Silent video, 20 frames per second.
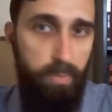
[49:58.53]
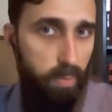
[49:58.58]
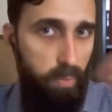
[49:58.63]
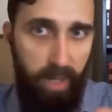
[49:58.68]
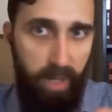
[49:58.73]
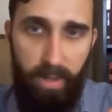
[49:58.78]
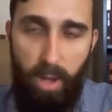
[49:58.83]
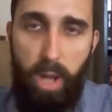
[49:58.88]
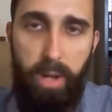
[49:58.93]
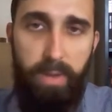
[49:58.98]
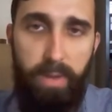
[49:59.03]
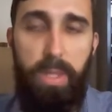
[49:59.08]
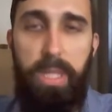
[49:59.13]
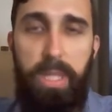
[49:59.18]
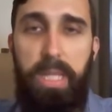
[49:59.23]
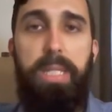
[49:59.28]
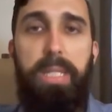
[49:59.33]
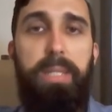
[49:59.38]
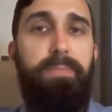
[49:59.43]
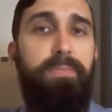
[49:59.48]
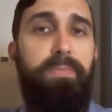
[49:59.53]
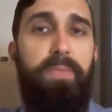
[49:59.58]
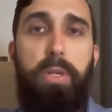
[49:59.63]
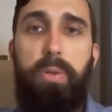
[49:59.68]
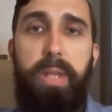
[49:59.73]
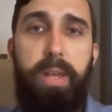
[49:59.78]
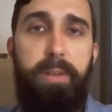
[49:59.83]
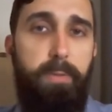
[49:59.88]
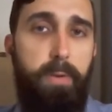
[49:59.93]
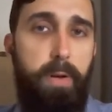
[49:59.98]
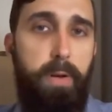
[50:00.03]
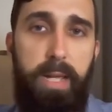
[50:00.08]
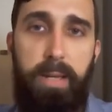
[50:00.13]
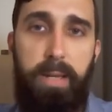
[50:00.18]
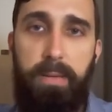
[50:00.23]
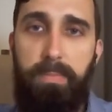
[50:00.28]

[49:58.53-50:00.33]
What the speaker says: we've gone over these few different